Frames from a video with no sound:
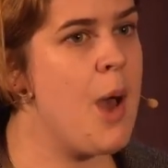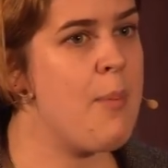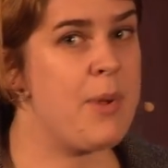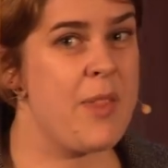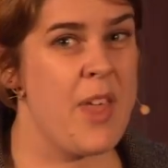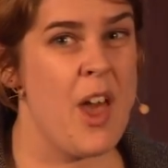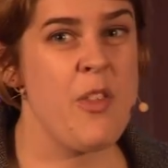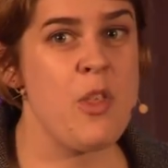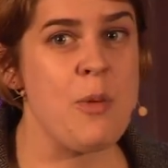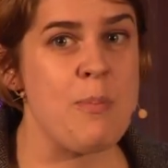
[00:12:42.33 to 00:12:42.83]
But
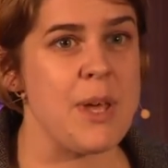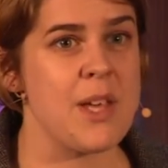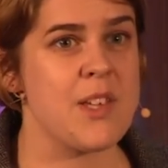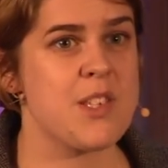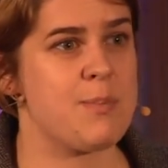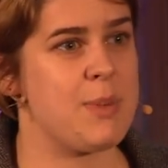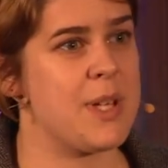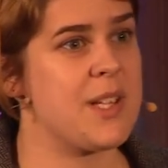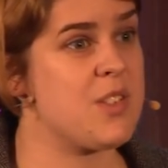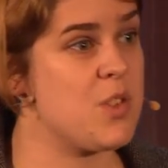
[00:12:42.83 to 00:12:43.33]
the other big
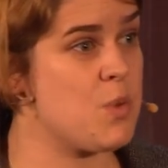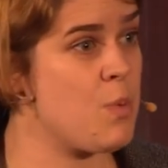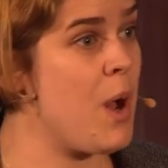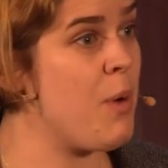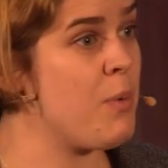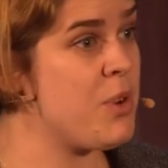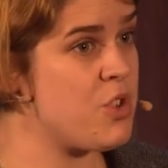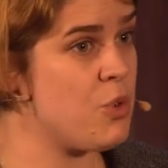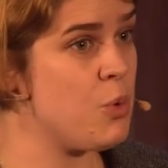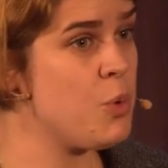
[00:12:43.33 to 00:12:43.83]
split as
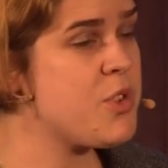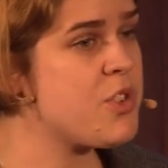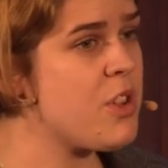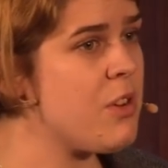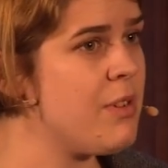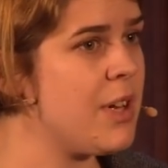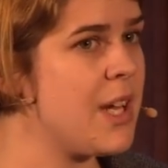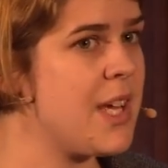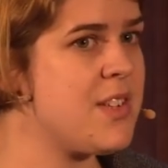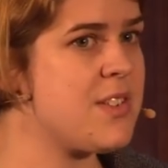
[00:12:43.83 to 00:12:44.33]
well, which also
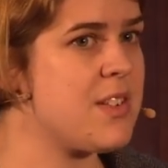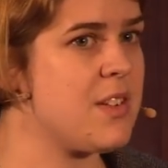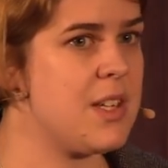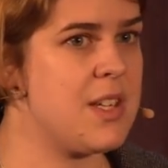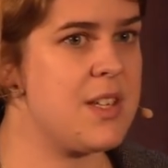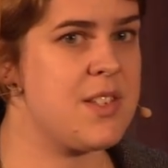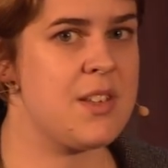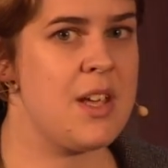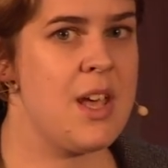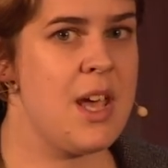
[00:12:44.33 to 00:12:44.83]
relates to
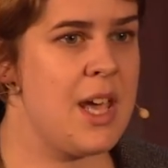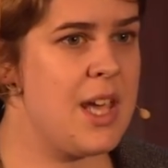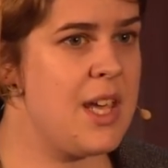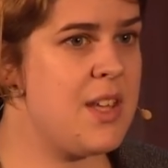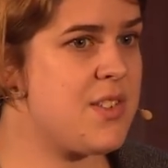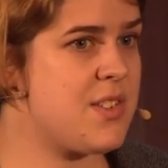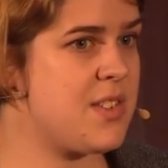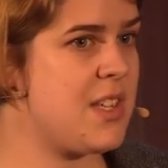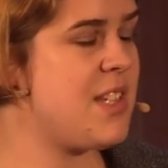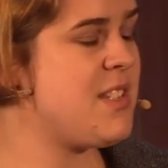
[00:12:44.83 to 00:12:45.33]
this,
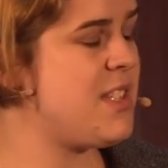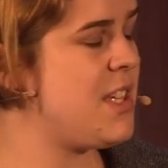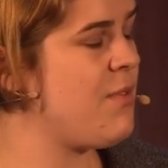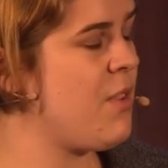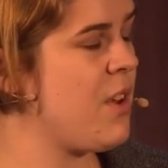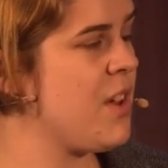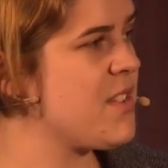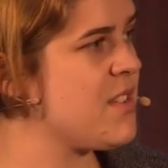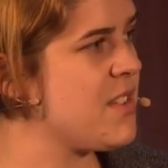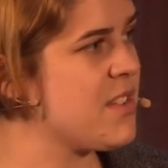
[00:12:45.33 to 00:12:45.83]
is city
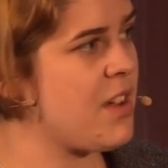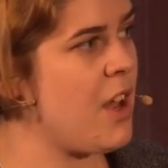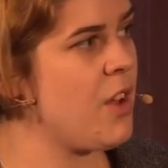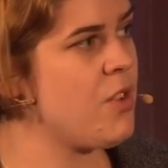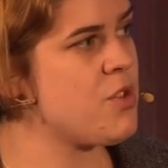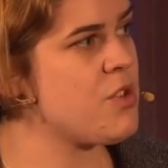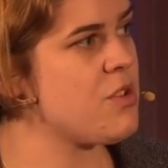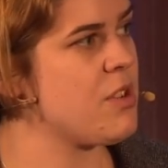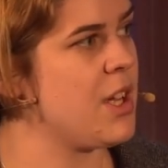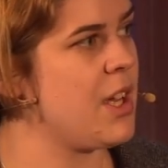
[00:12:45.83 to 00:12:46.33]
versus
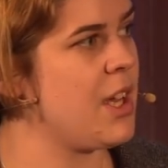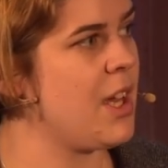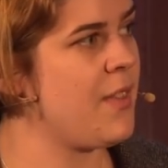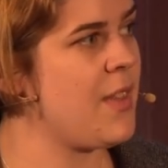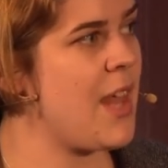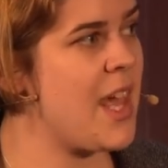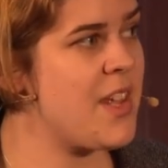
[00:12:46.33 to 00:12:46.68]
country. And